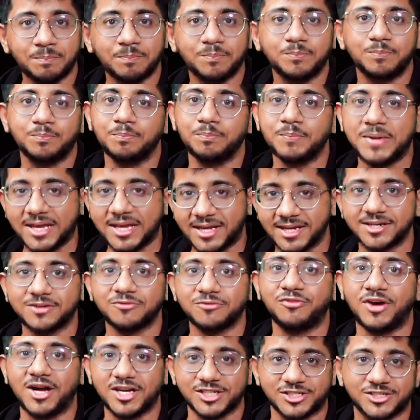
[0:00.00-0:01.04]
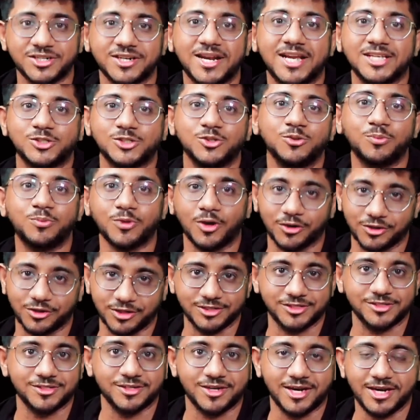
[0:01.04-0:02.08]
make it faster as you
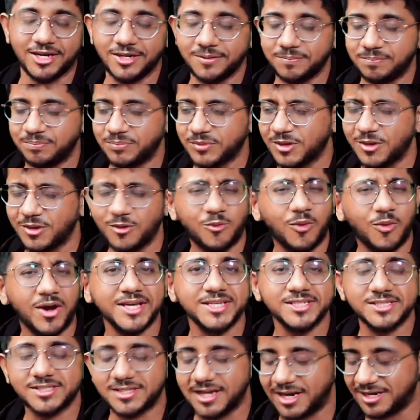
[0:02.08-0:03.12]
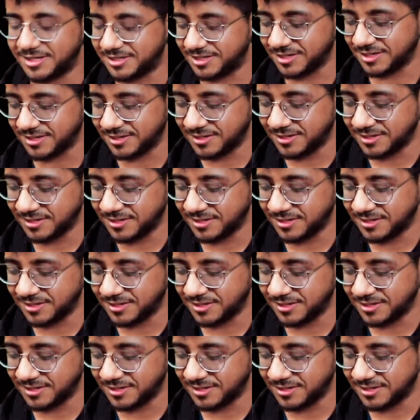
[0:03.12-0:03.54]
progress, right? Why is that?